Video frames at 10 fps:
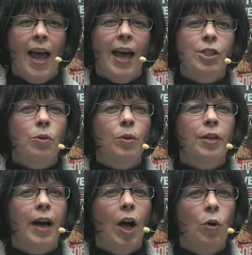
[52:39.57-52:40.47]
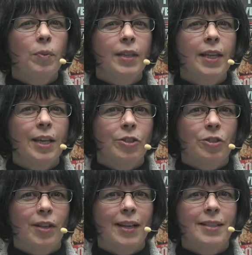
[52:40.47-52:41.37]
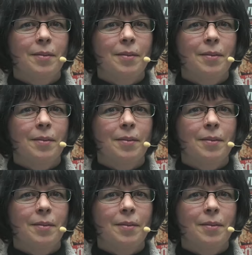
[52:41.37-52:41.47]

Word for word: And so we are helping the internet